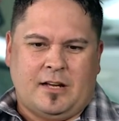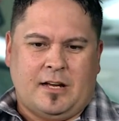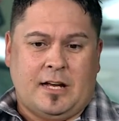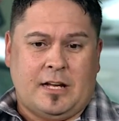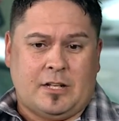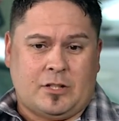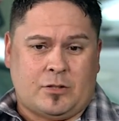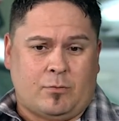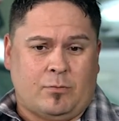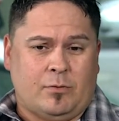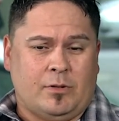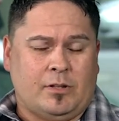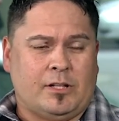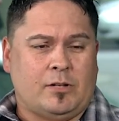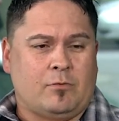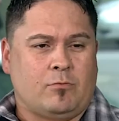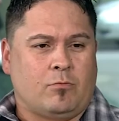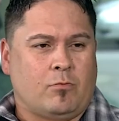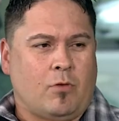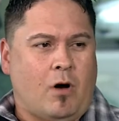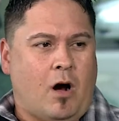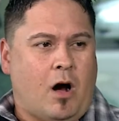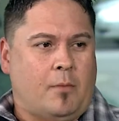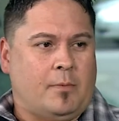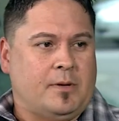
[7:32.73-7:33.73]
it's it's really
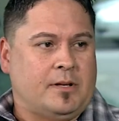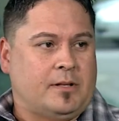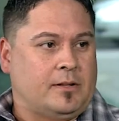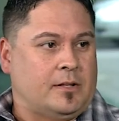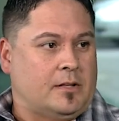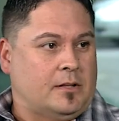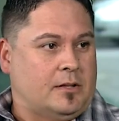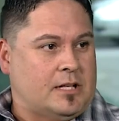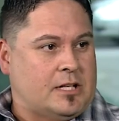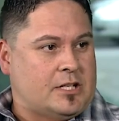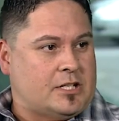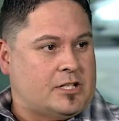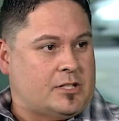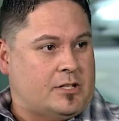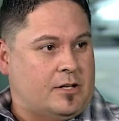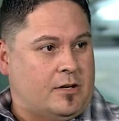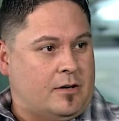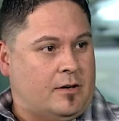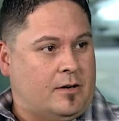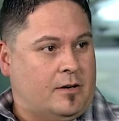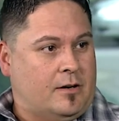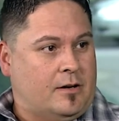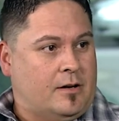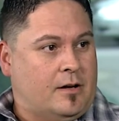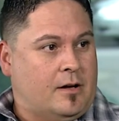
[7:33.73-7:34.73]
robbing the
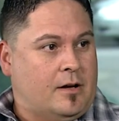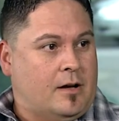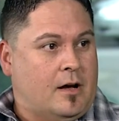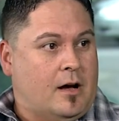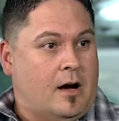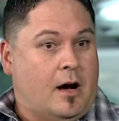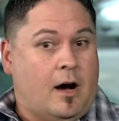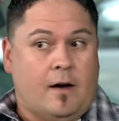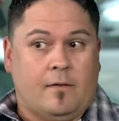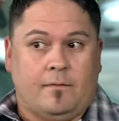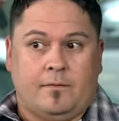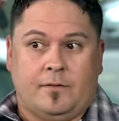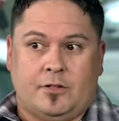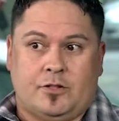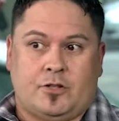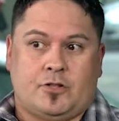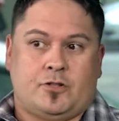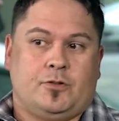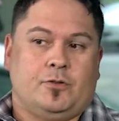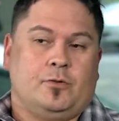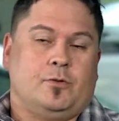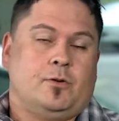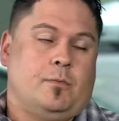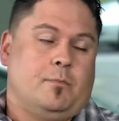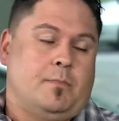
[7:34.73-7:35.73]
listener Yeah. of the
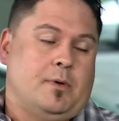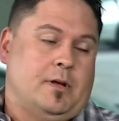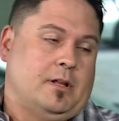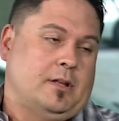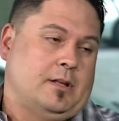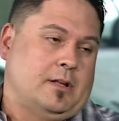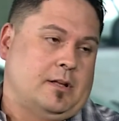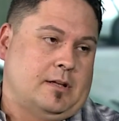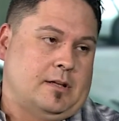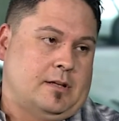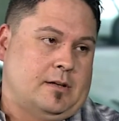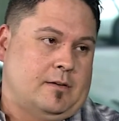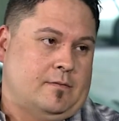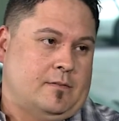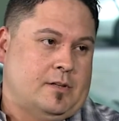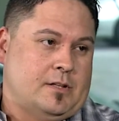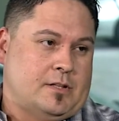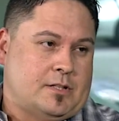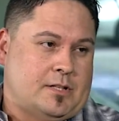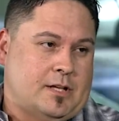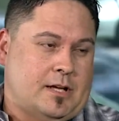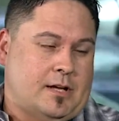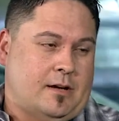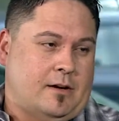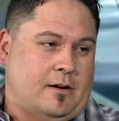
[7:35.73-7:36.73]
true ability of the
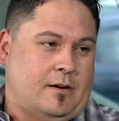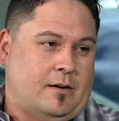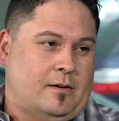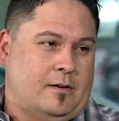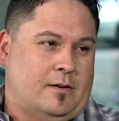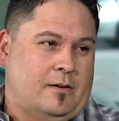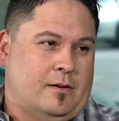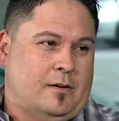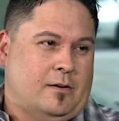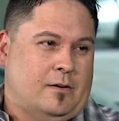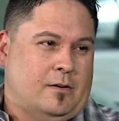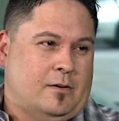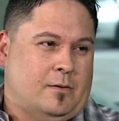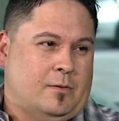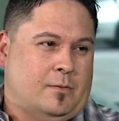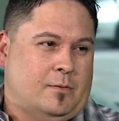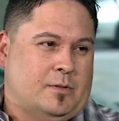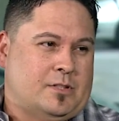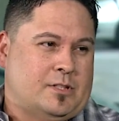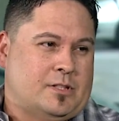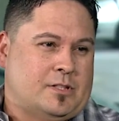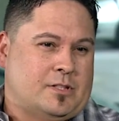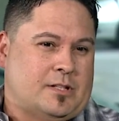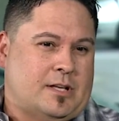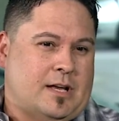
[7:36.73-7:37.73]
singer, yeah. which
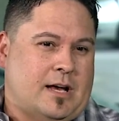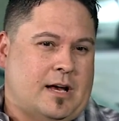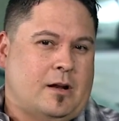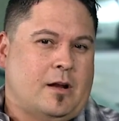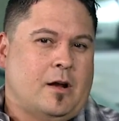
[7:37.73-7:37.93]
is sad.